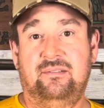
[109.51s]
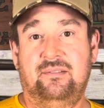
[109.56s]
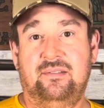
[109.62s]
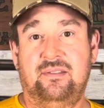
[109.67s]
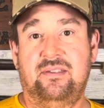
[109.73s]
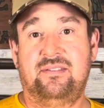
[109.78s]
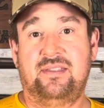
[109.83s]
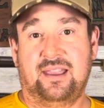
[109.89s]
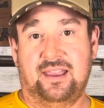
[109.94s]

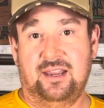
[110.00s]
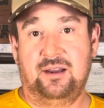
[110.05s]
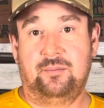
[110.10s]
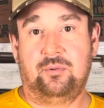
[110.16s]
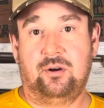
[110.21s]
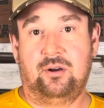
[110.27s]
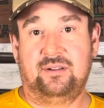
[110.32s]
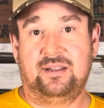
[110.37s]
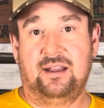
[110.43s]
sticking a
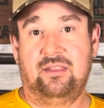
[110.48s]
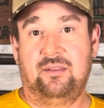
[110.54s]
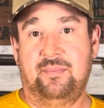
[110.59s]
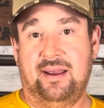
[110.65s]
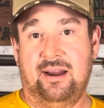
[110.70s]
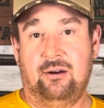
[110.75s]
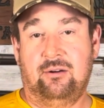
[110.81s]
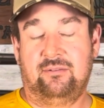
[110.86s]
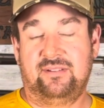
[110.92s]
ball down the
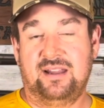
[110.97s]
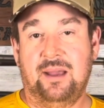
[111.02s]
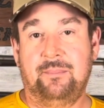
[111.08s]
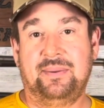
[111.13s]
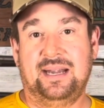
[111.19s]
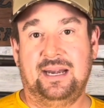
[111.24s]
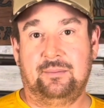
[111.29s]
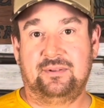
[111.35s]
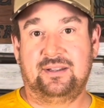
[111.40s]
barrel and not
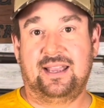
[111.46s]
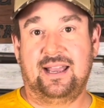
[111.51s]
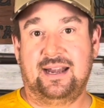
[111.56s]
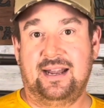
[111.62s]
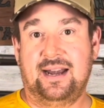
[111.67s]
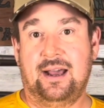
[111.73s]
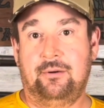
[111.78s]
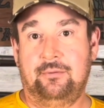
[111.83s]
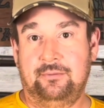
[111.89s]
being able to get
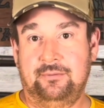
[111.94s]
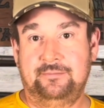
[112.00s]
it out.